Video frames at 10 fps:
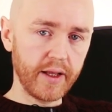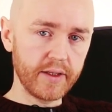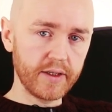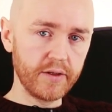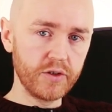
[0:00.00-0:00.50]

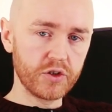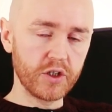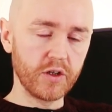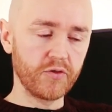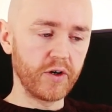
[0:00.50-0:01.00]
tell
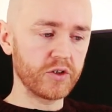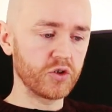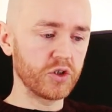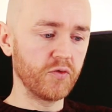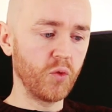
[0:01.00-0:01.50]
yourself or ask
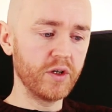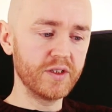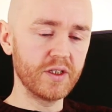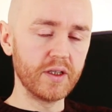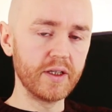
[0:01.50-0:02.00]
yourself, what
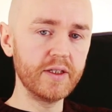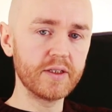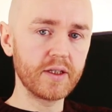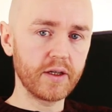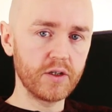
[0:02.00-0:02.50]
is the
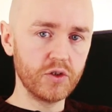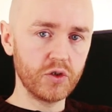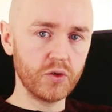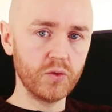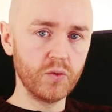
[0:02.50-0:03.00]
least I can
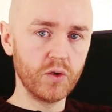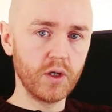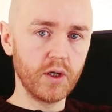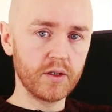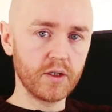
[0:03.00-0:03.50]
do
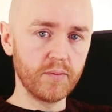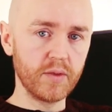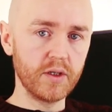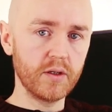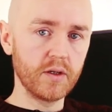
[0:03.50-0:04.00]
to
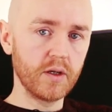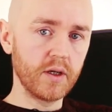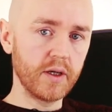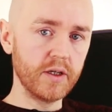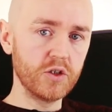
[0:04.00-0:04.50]
meet
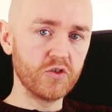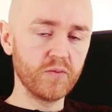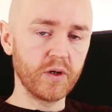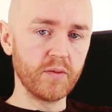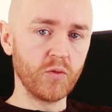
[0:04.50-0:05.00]
each of
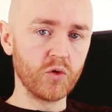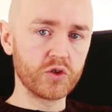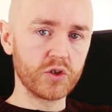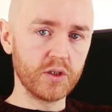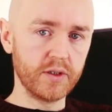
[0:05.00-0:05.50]
my
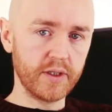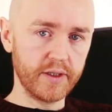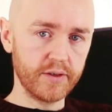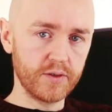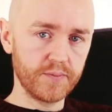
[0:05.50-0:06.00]
emotional
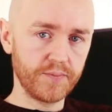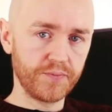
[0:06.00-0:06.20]
needs,